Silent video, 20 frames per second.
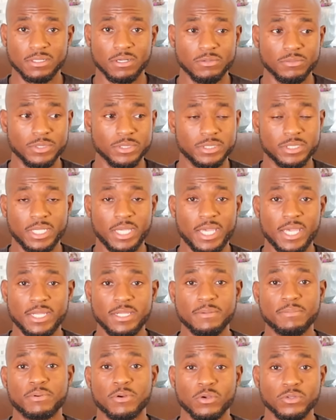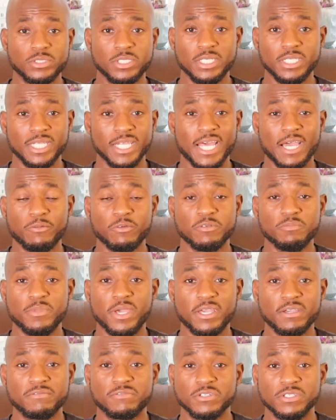Almost any protein that I would
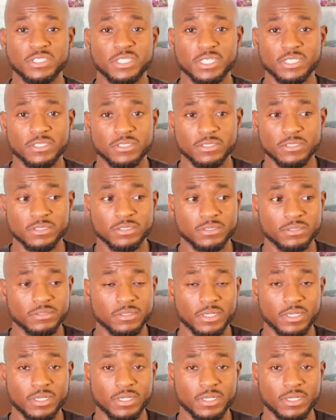make for dinner